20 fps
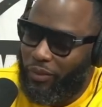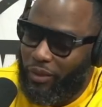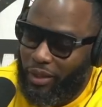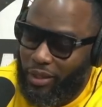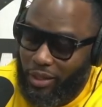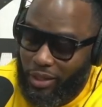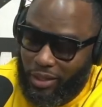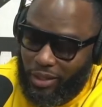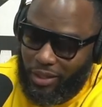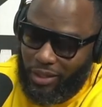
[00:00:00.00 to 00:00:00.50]

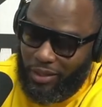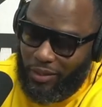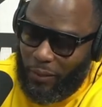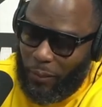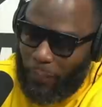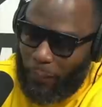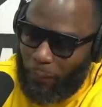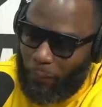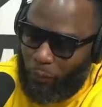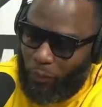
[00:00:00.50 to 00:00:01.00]
He
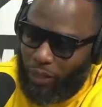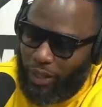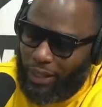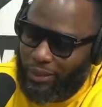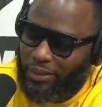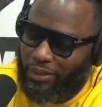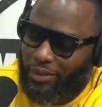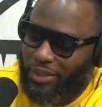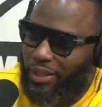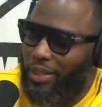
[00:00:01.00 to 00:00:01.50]
we got
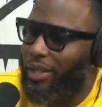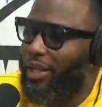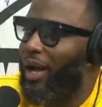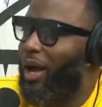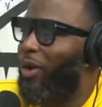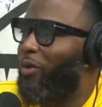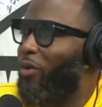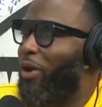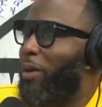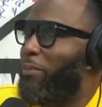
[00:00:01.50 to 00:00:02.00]
this thing
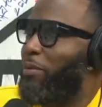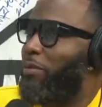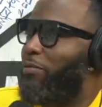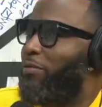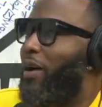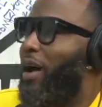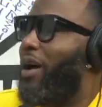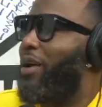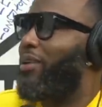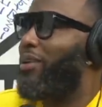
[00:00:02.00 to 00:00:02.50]
called rapid
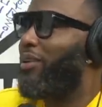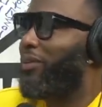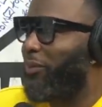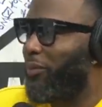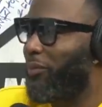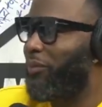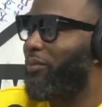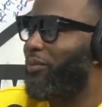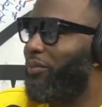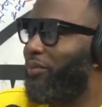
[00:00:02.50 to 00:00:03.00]
fire.
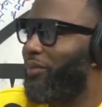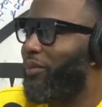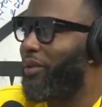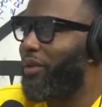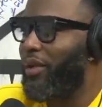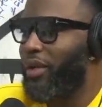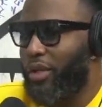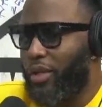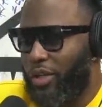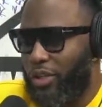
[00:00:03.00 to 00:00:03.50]
Yeah
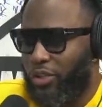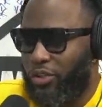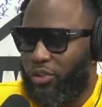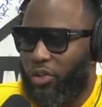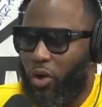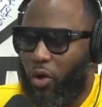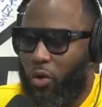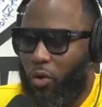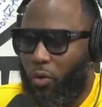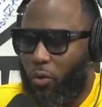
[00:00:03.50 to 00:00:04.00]

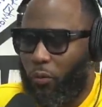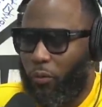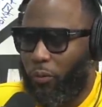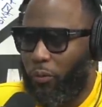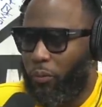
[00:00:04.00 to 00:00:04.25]
so